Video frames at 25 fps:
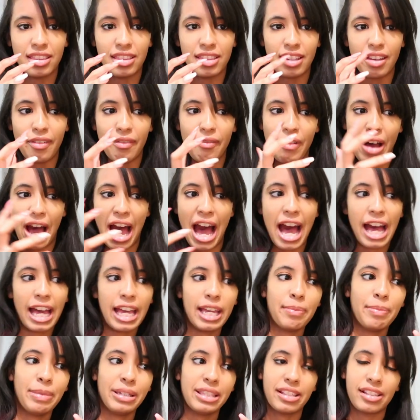the
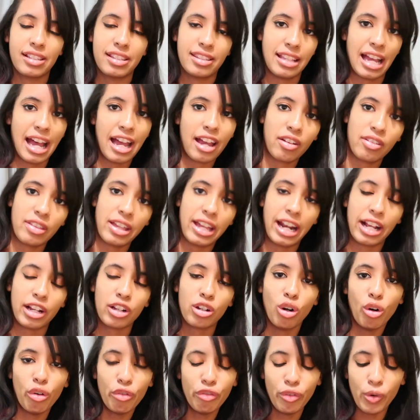vibe and the style that I
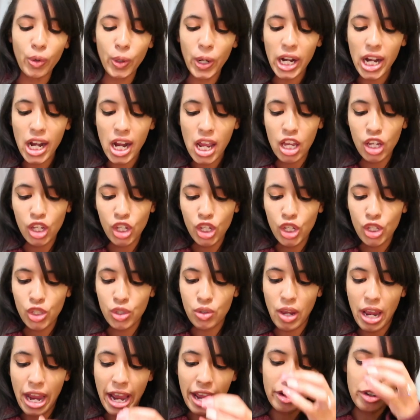go for.
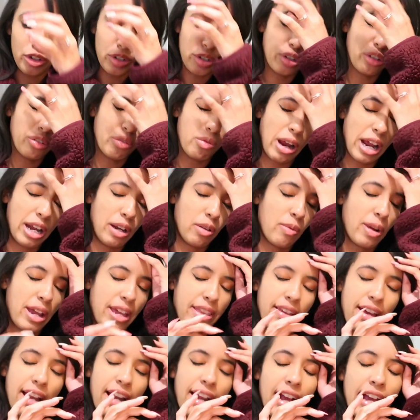So I knew right away
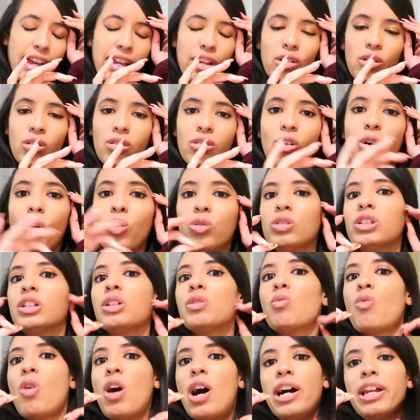that I only
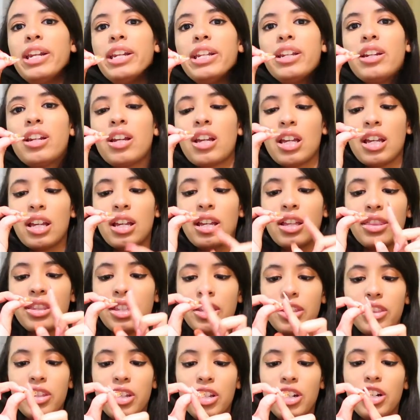wanted the
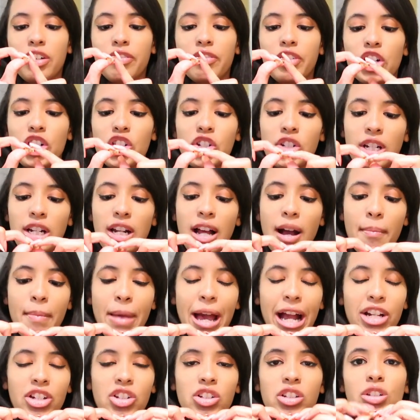thinner version. I'm
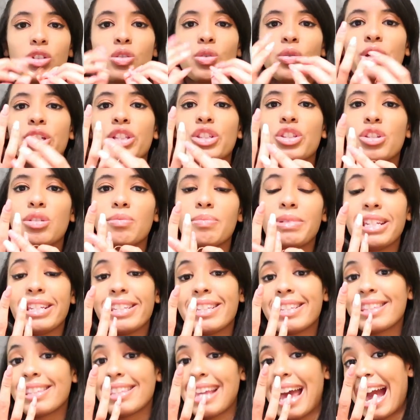actually going to be
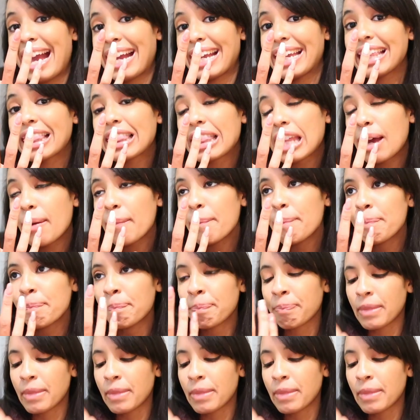stacking them,